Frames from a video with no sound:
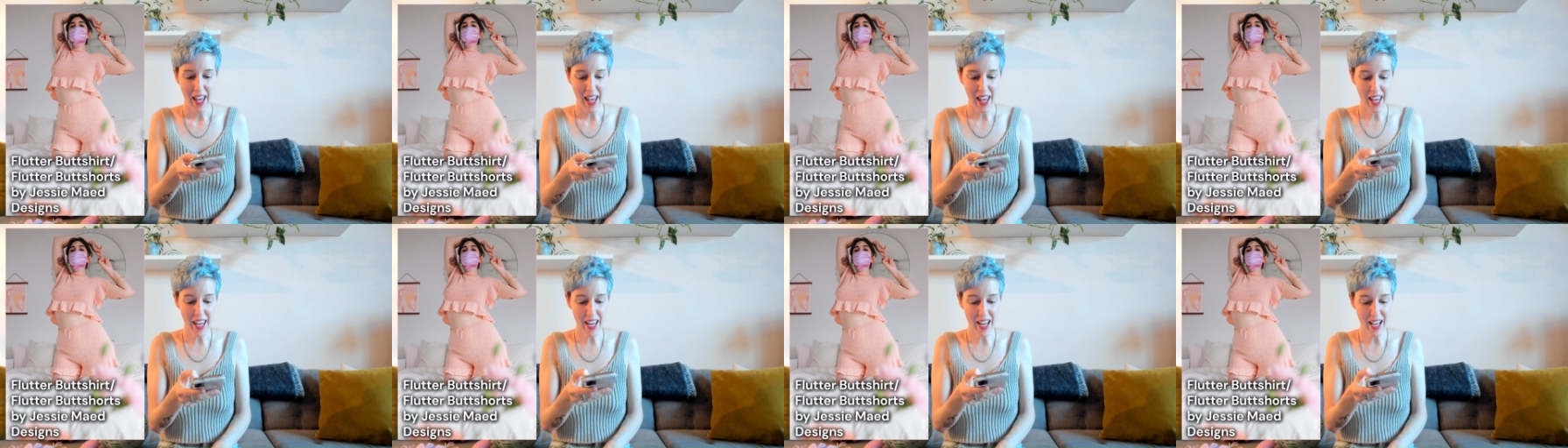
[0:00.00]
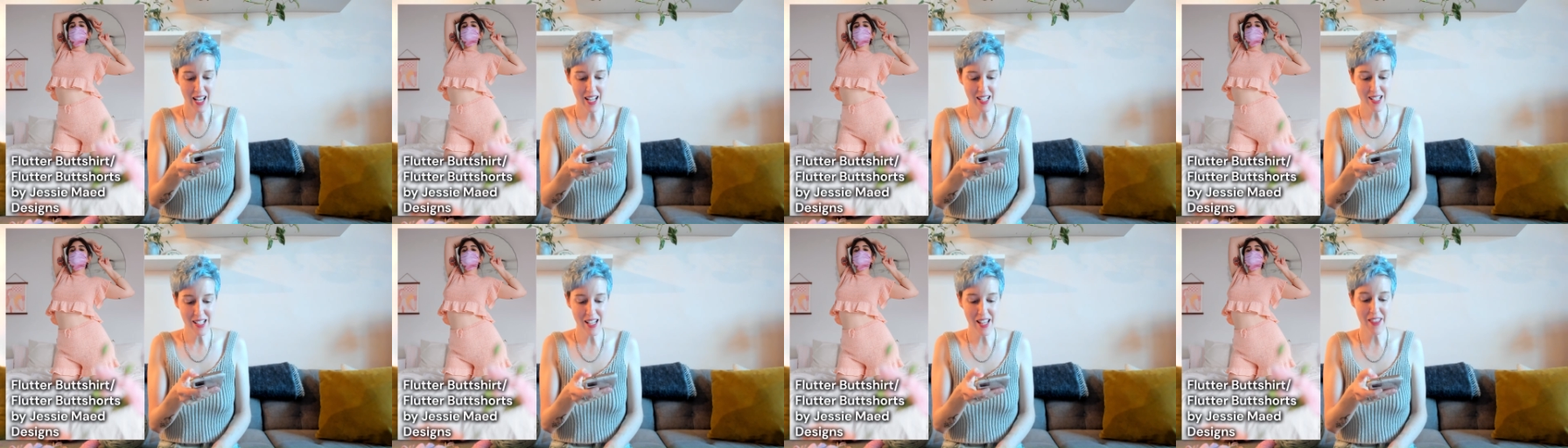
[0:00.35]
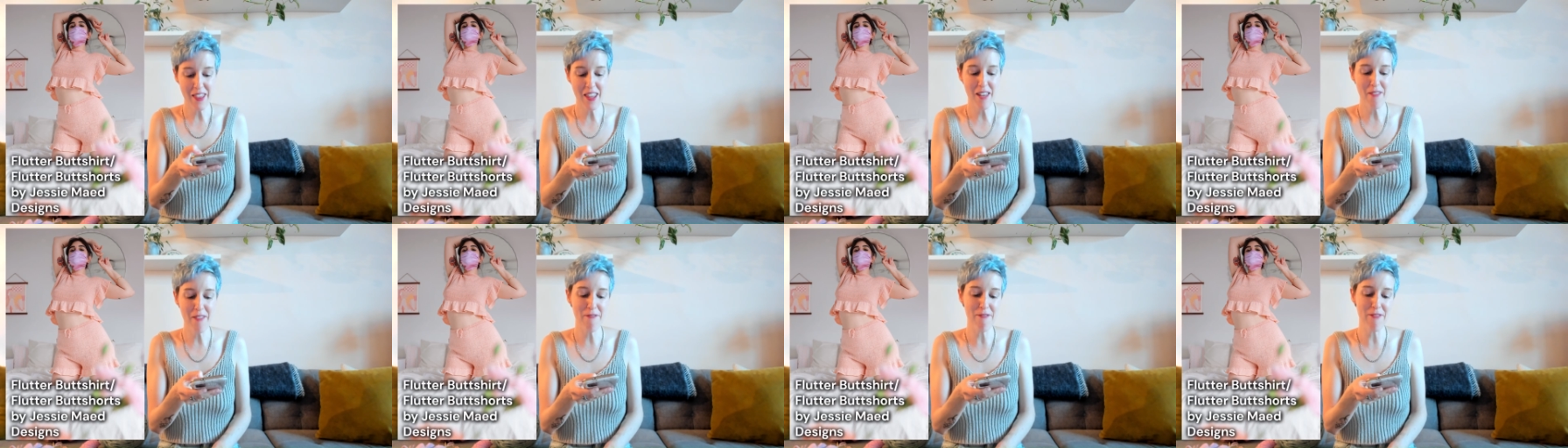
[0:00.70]
and
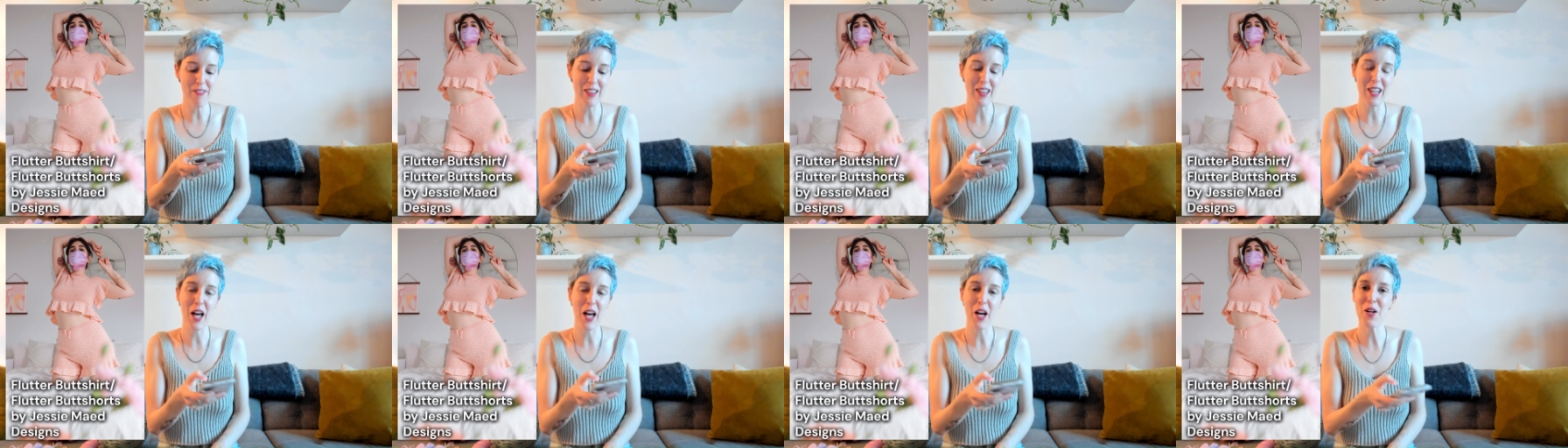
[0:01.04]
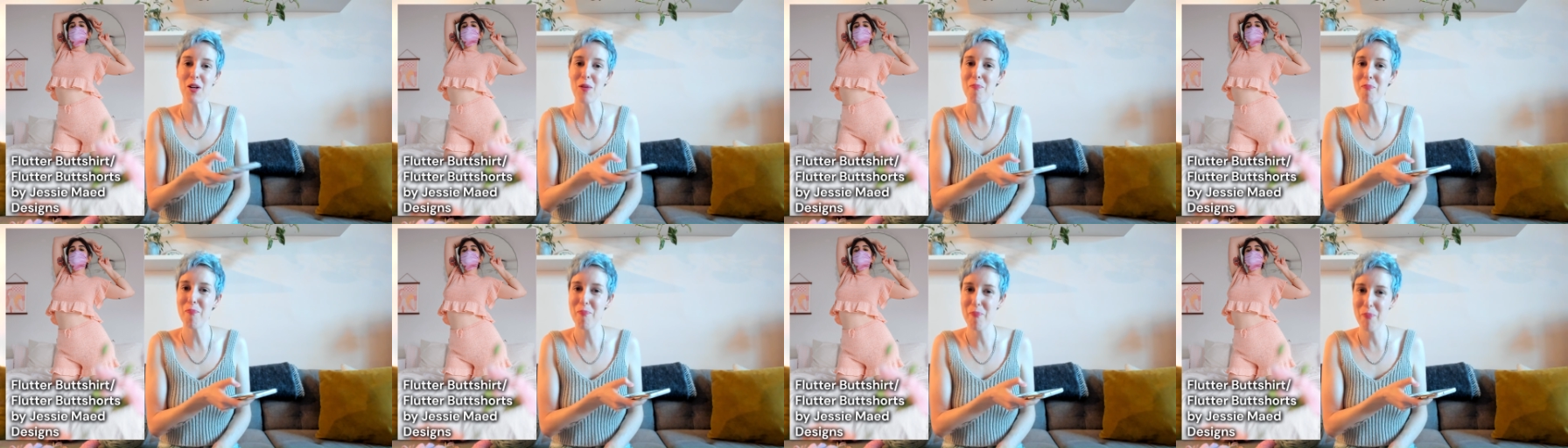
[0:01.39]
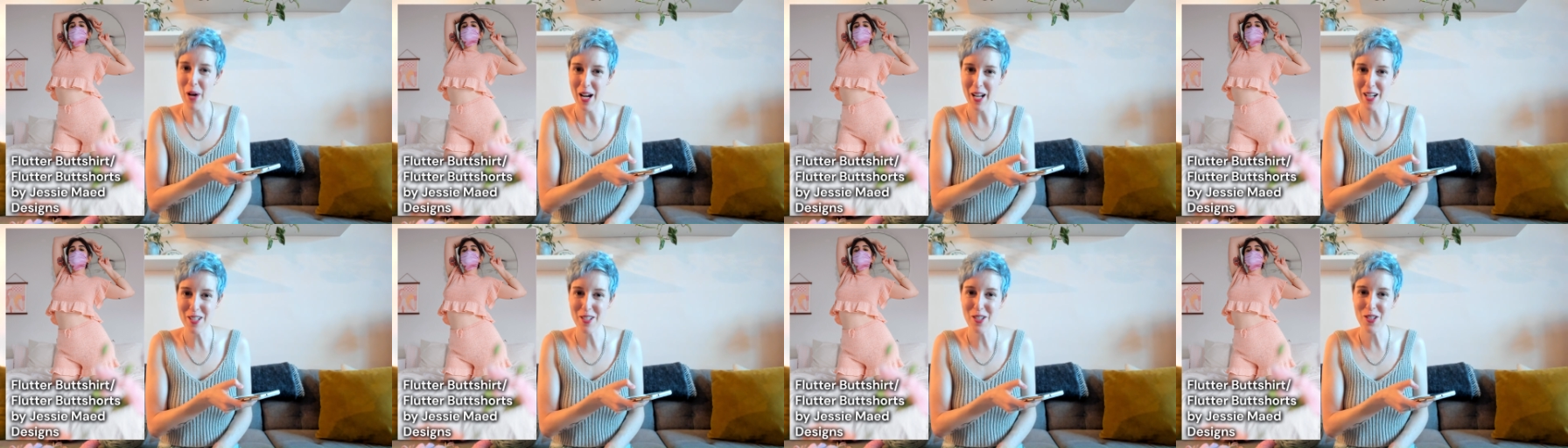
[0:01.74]
the flutter
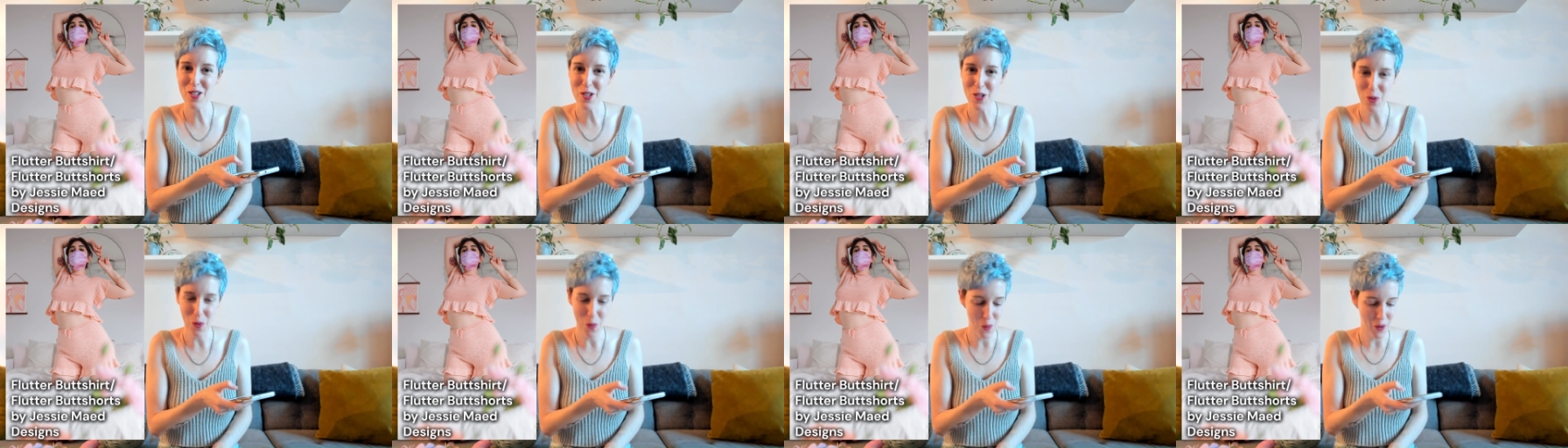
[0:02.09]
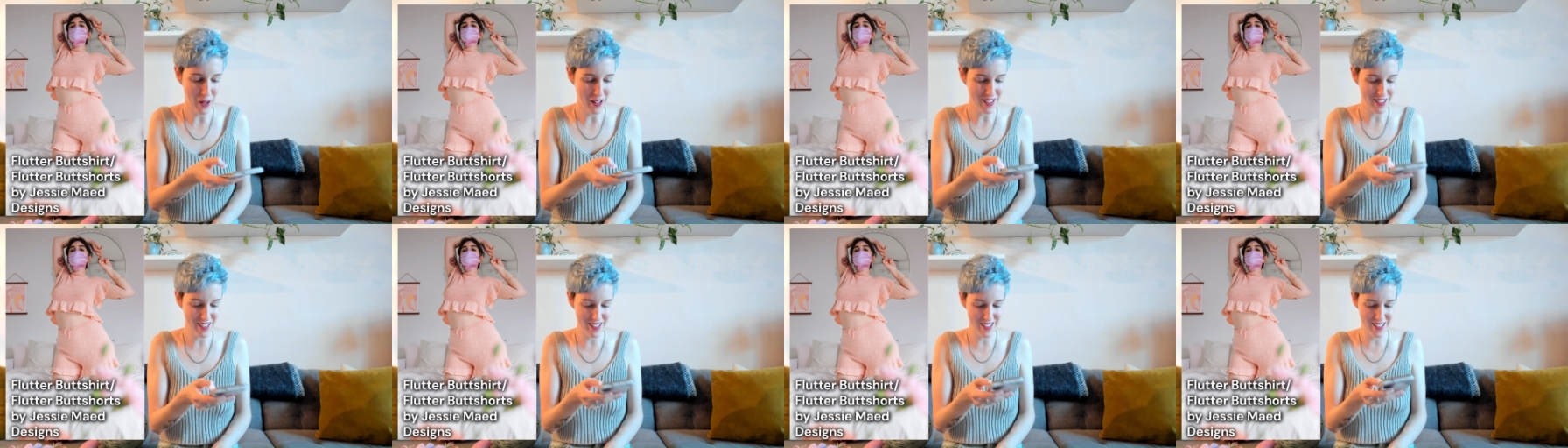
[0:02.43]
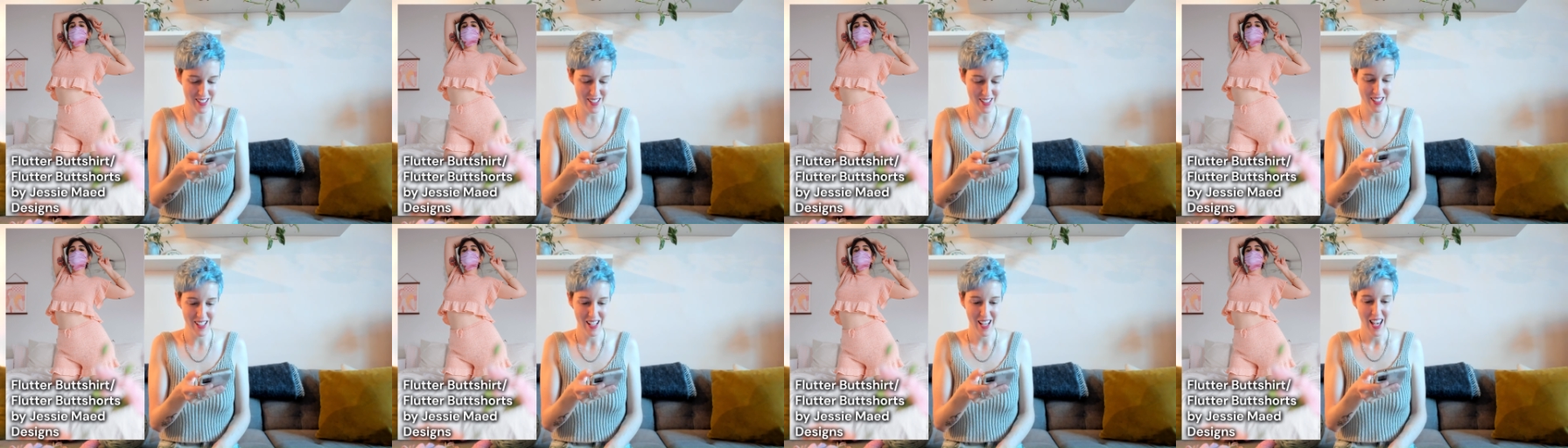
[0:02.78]
butt
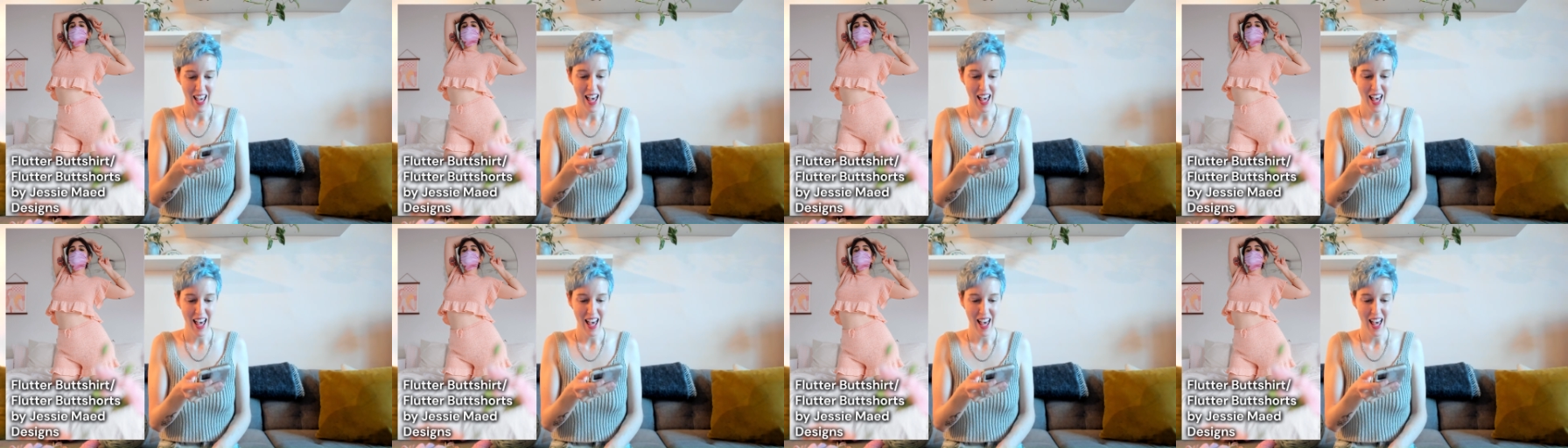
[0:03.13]
shorts.